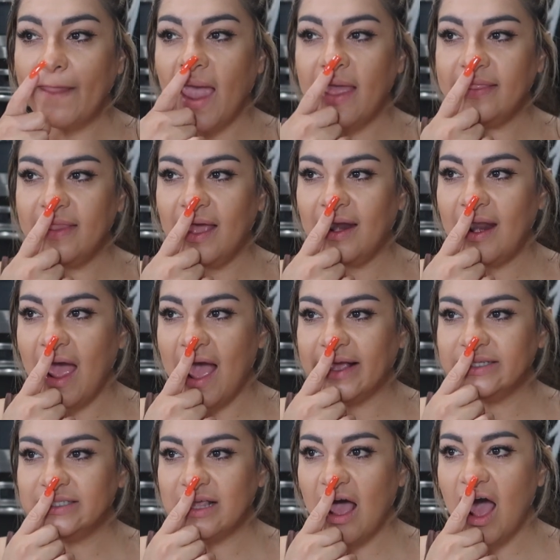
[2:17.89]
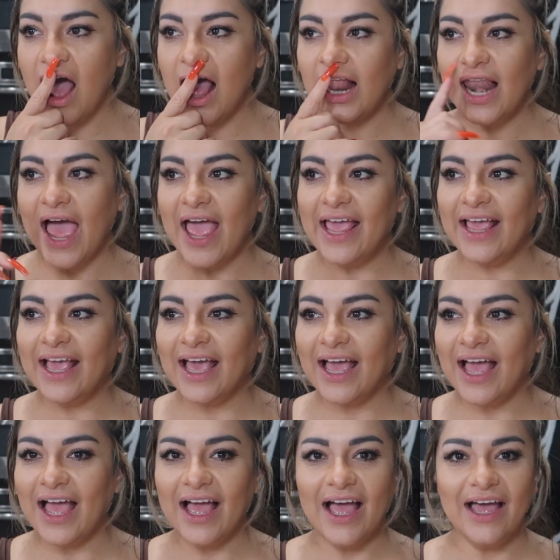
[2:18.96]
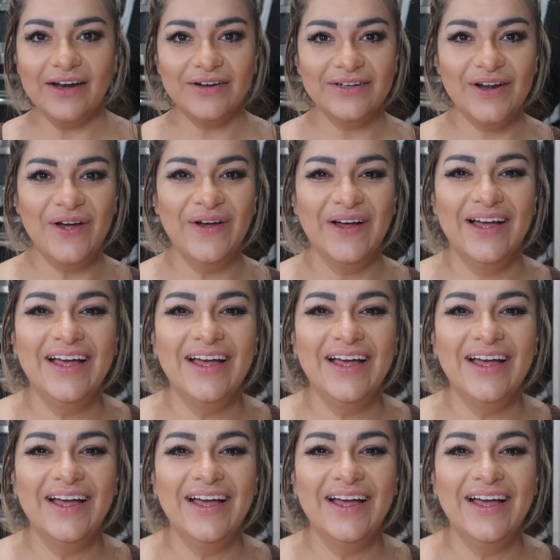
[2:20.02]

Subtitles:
and then I saw like, I don't know.